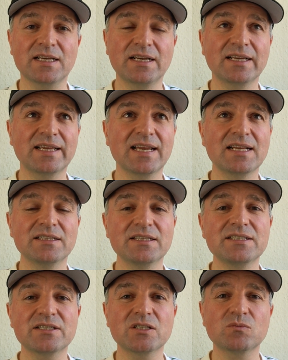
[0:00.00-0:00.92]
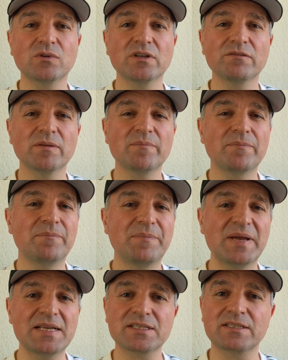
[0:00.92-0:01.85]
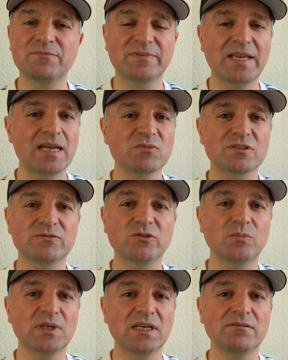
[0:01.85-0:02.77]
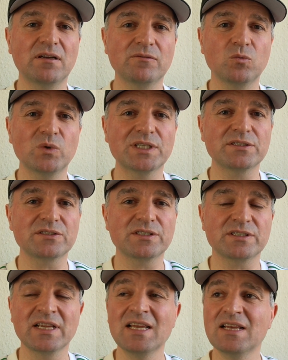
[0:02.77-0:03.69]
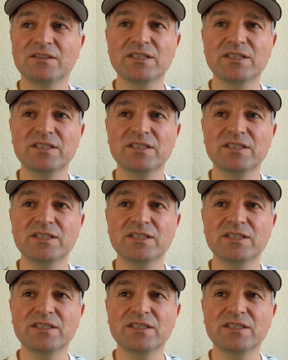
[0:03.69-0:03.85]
and again this is one of the best games of football I've ever witnessed.